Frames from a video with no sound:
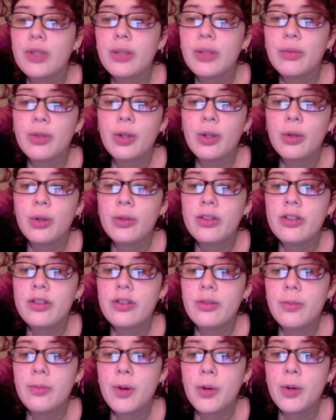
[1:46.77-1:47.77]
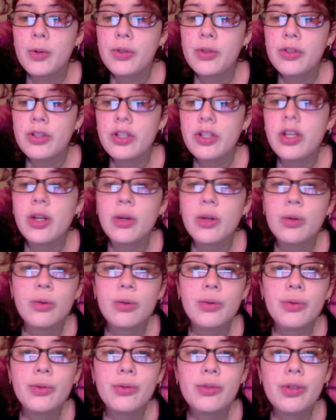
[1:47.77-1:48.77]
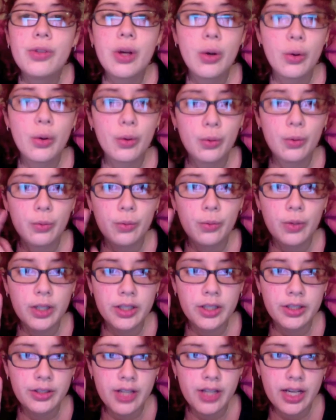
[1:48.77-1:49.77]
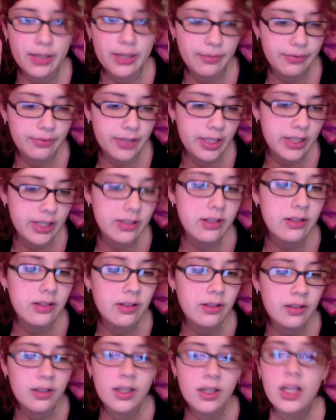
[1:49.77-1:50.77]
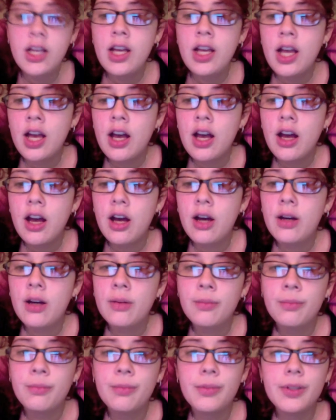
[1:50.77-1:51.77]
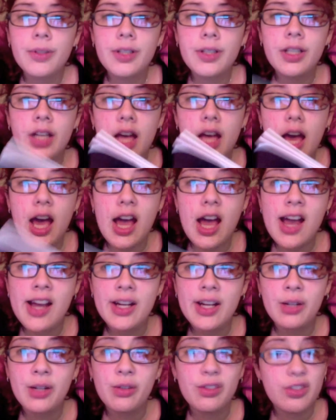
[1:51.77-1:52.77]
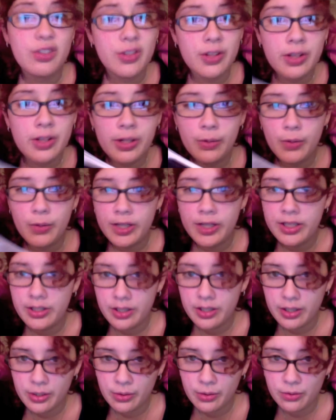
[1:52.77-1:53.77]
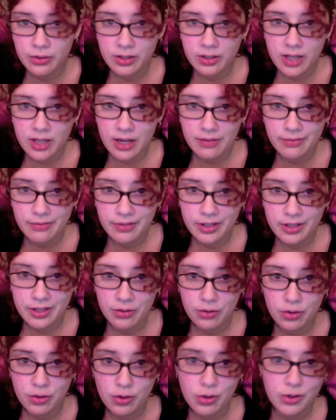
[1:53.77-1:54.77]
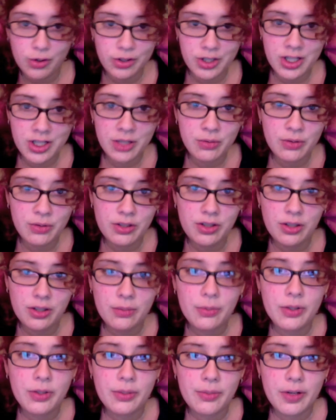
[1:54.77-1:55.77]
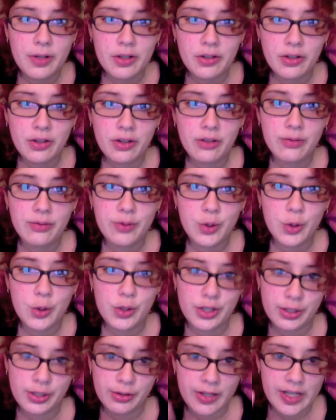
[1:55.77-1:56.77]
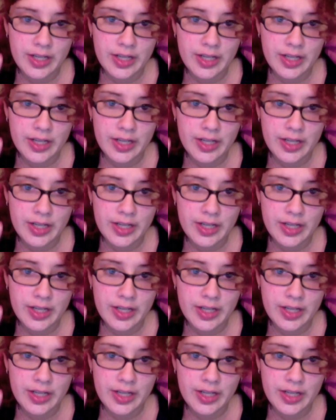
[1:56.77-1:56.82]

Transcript: were only supposed to use one typeface. I originally wanted to use the typeface Georgia, which I'll put a picture of Georgia right